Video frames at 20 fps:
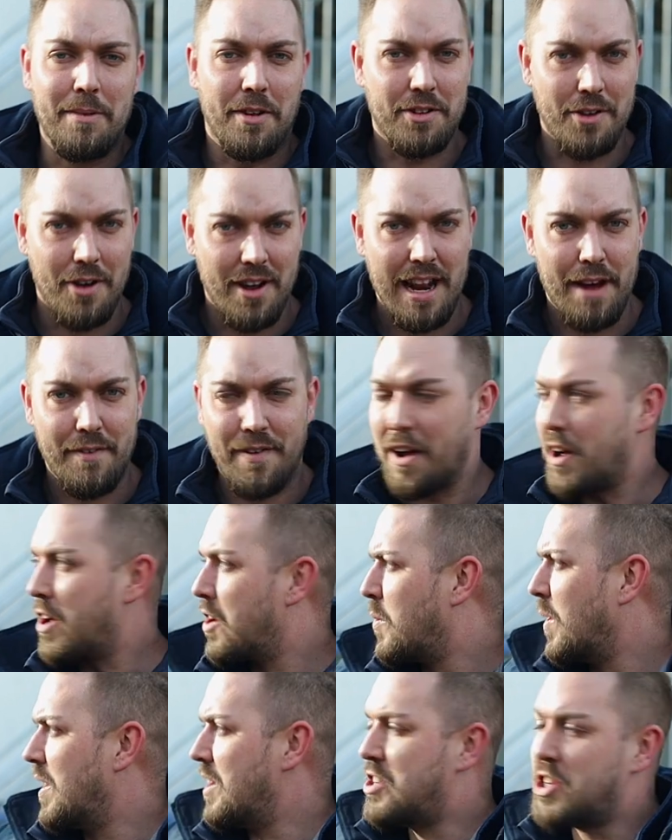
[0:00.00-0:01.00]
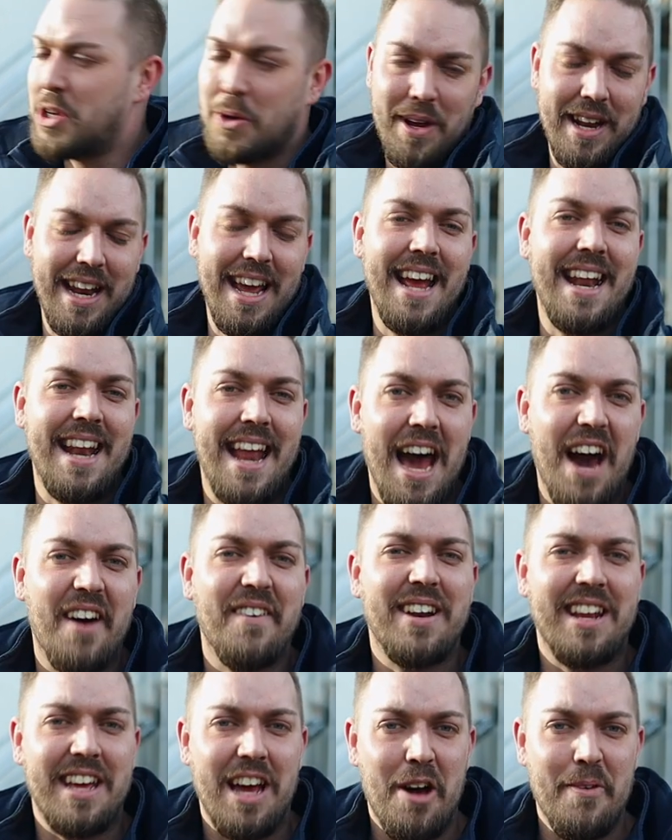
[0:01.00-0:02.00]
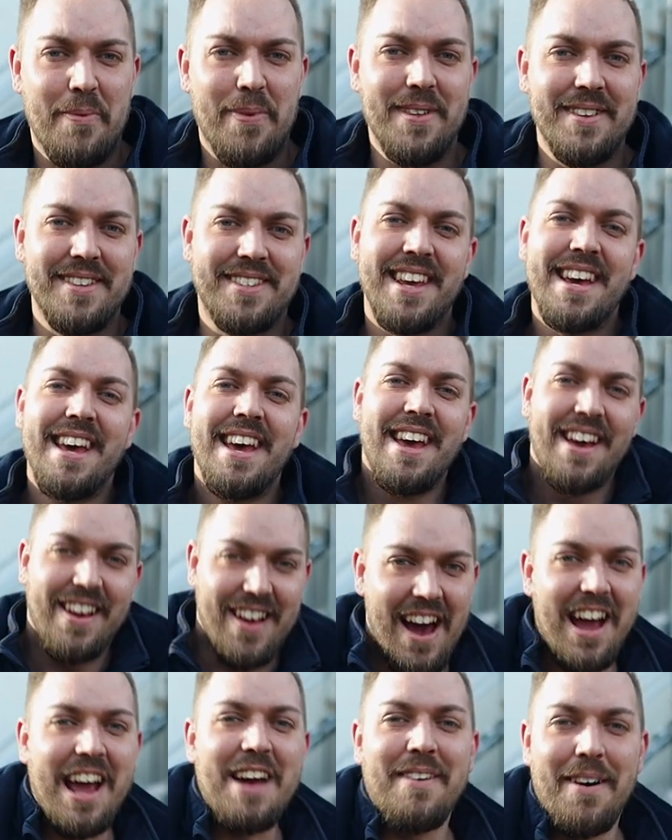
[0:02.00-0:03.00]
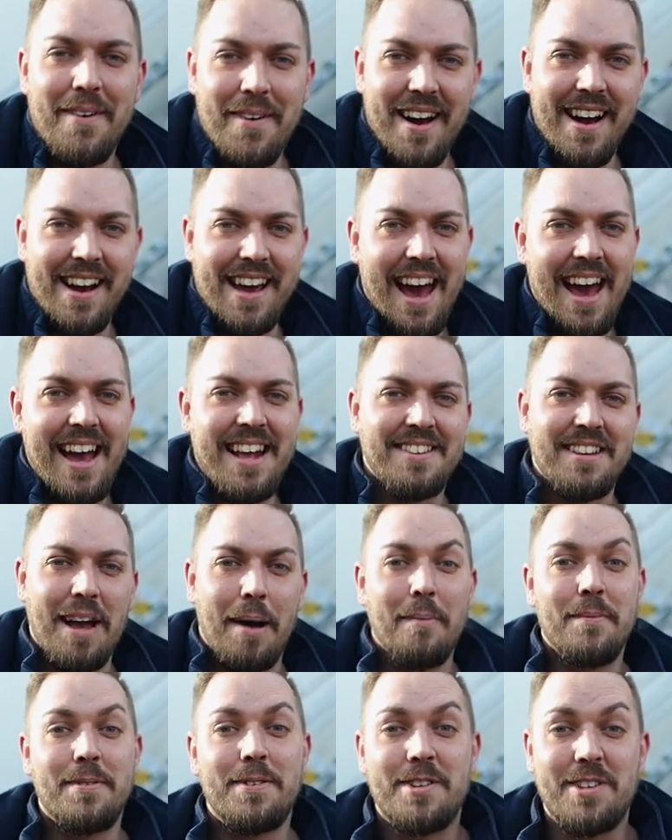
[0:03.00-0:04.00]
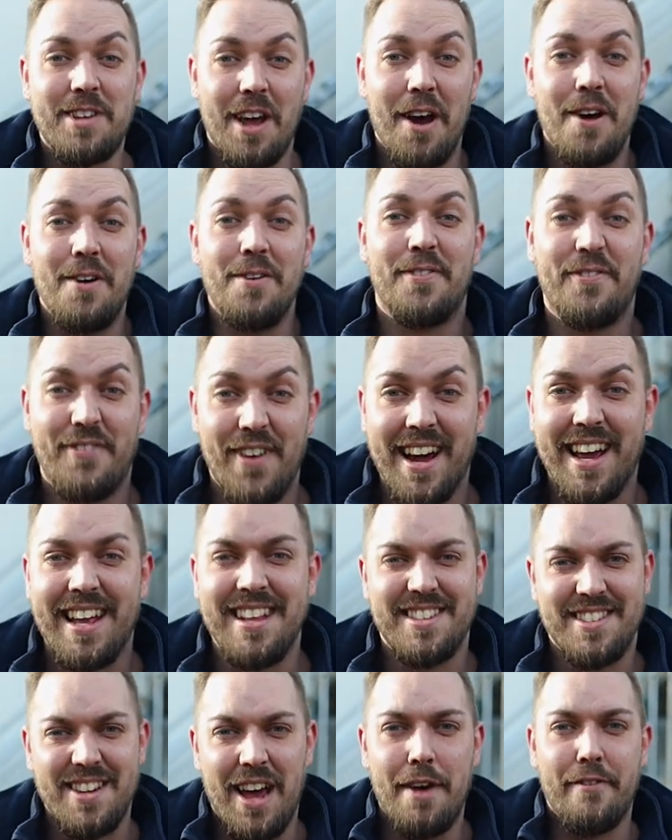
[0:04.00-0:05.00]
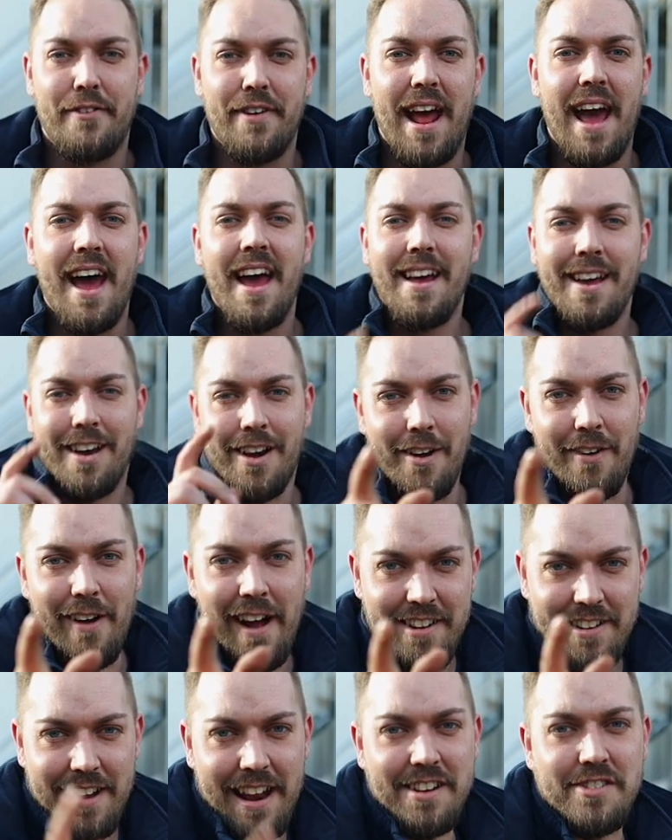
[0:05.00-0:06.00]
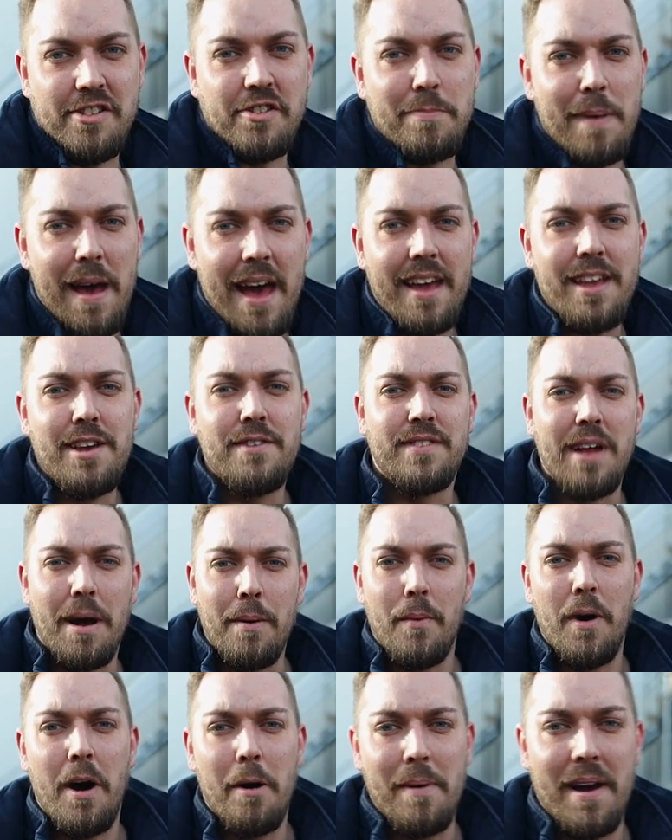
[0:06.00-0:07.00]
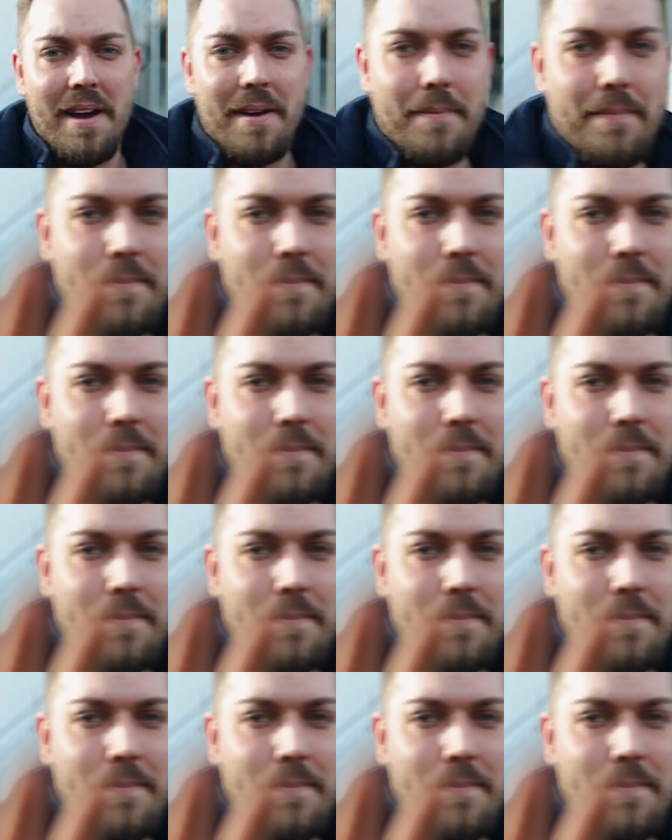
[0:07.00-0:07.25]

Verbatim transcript: not doing nothing, I can quickly shoot in here now when he opens, go and get my workout in, so I'm so fucking psyched for that. Congratulations, Matt, you've done well, mate.